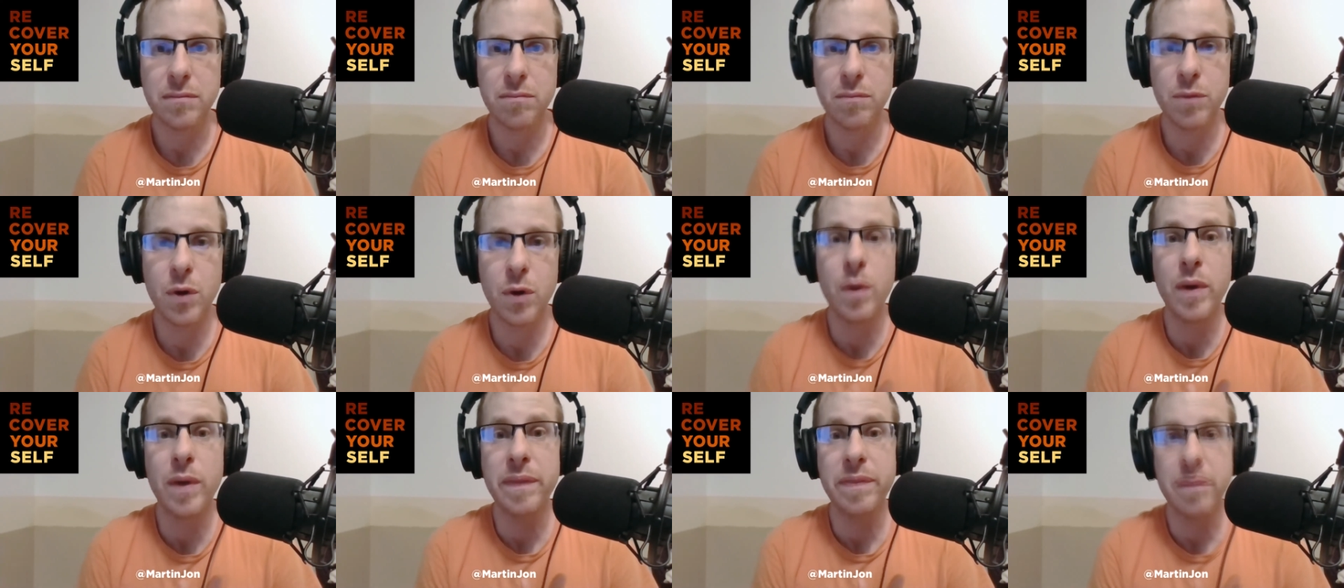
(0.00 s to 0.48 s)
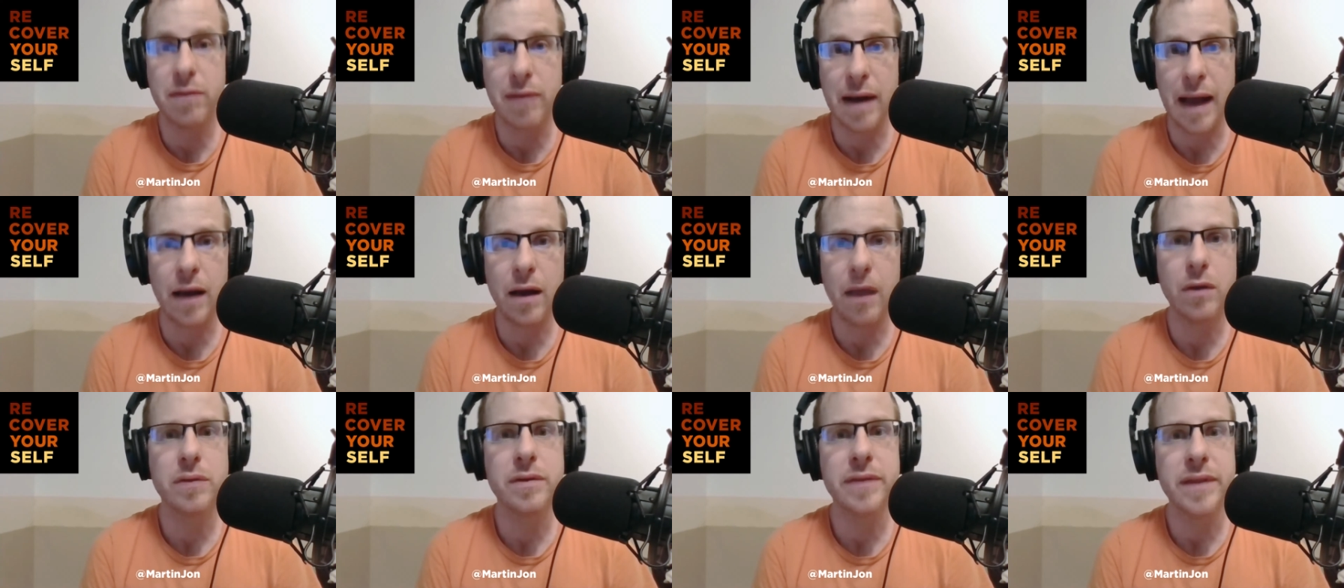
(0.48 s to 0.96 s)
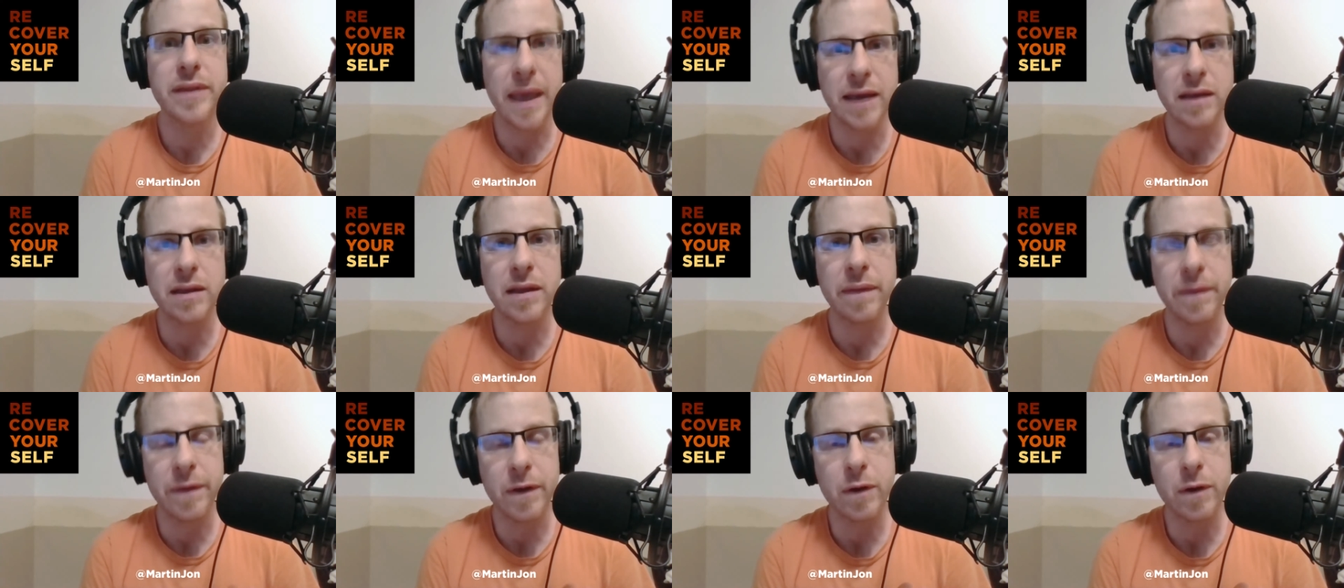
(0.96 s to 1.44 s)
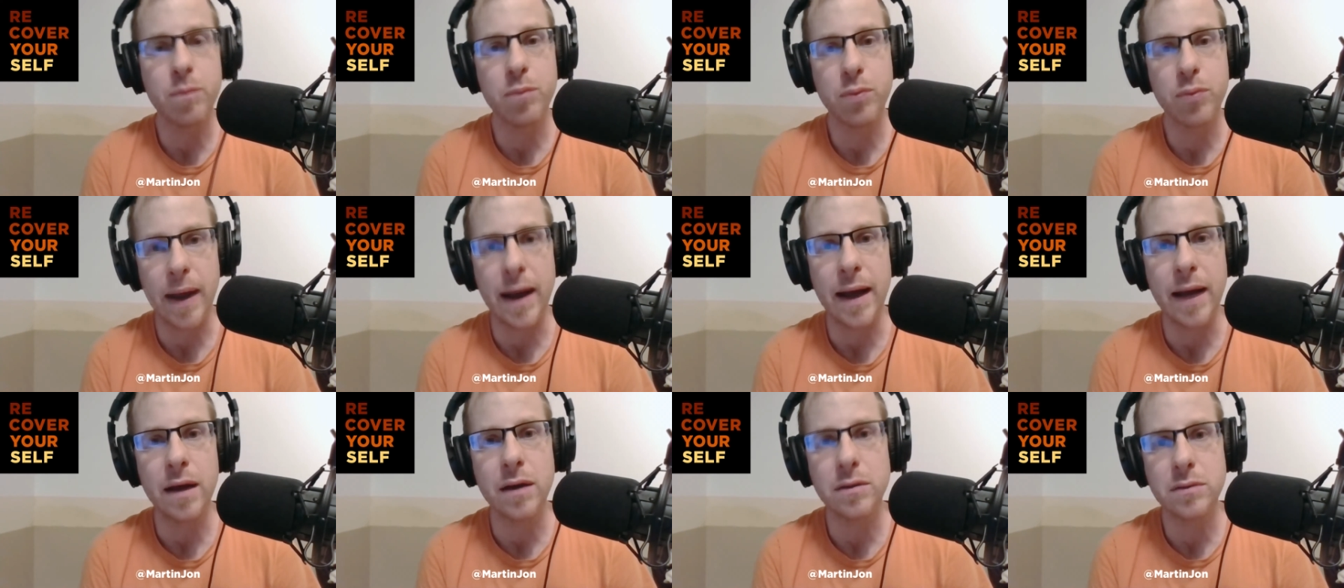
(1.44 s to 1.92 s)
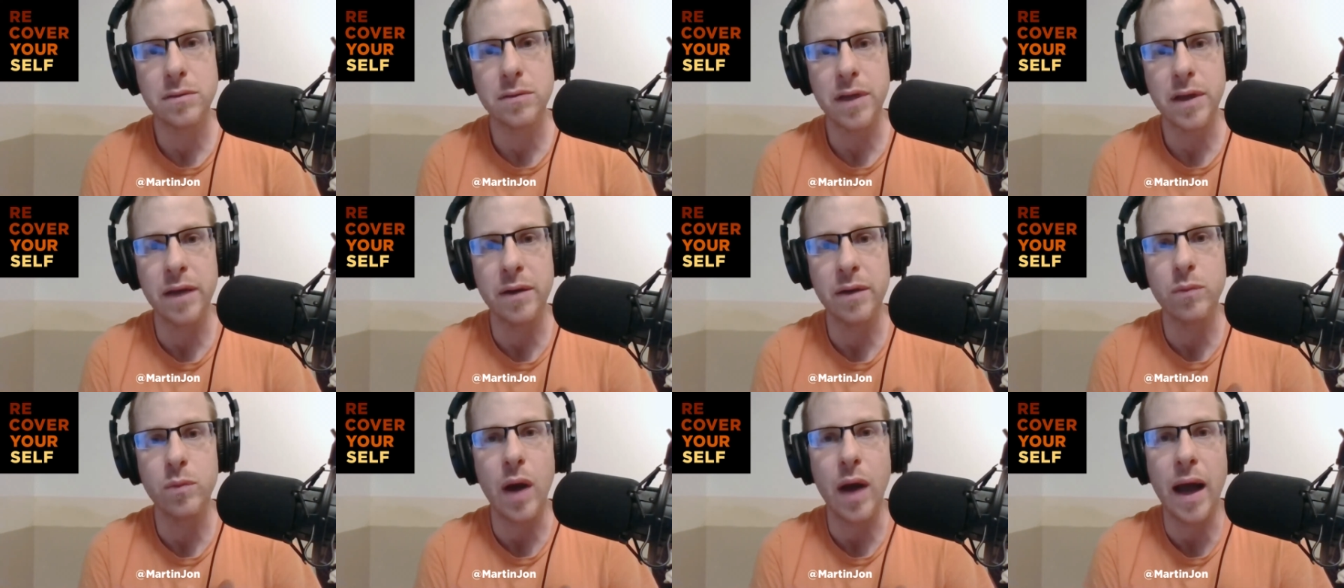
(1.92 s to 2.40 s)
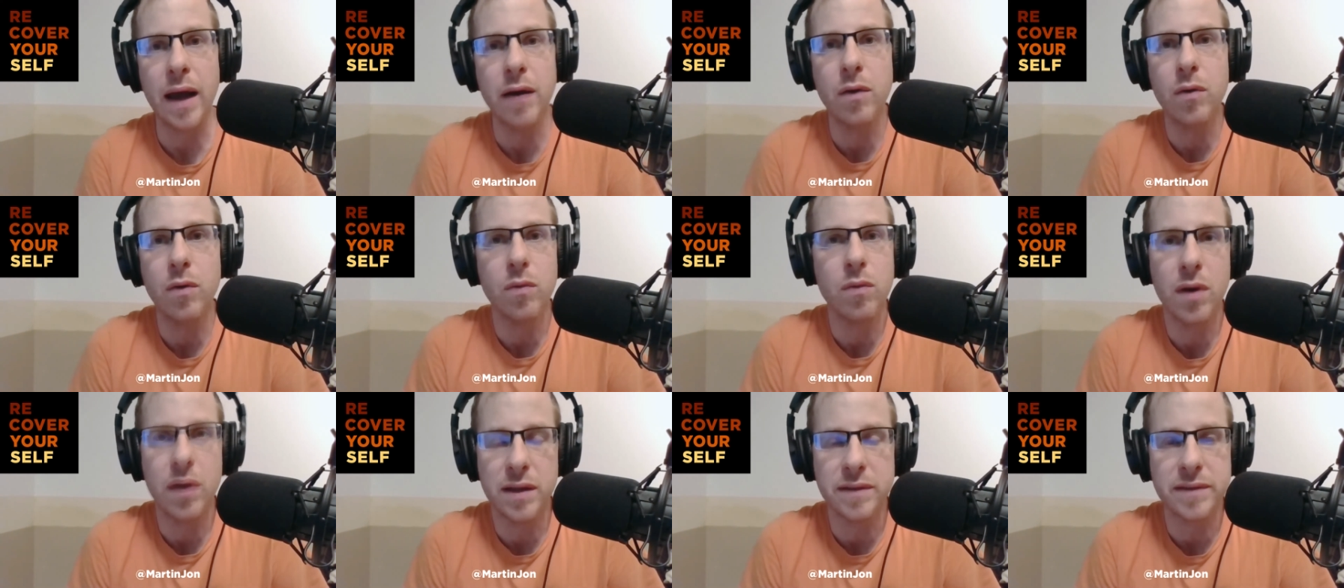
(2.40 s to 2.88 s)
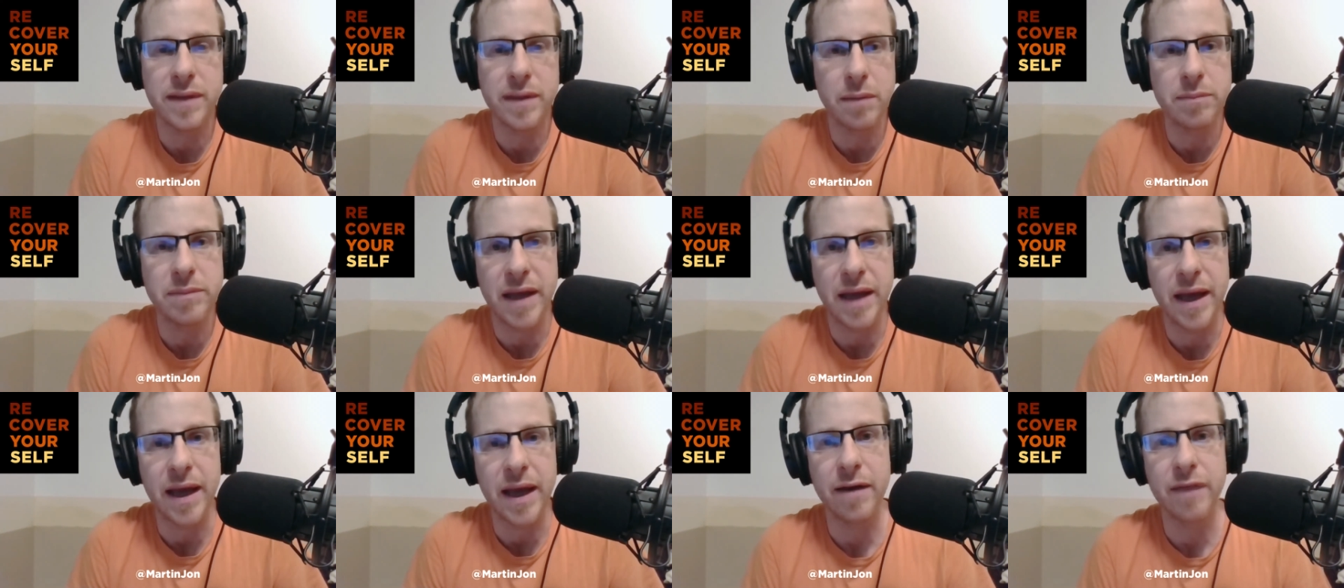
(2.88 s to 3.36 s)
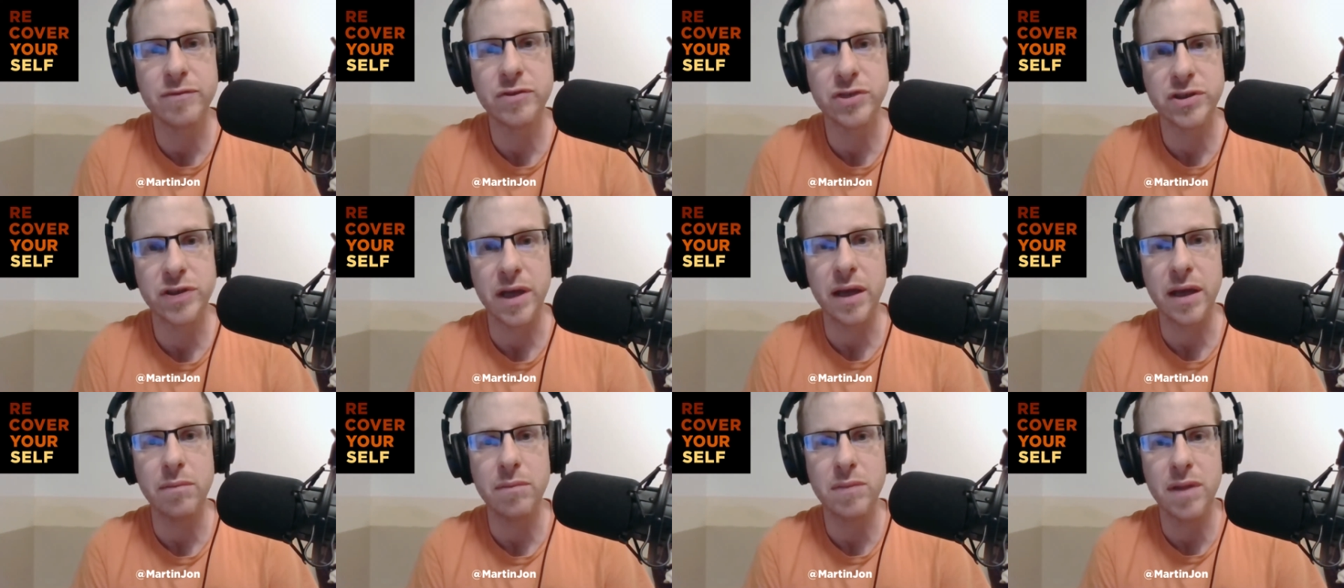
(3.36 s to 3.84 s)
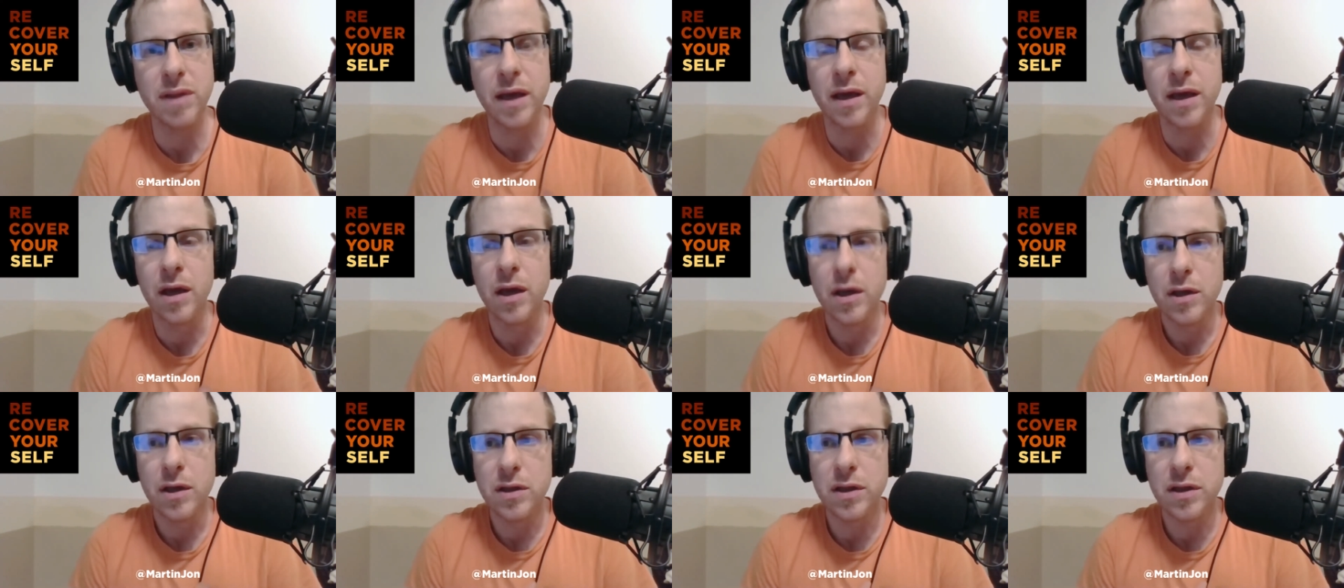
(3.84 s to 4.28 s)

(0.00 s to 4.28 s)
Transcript: But when they're out and they're proud, and I don't want them to have shame. Like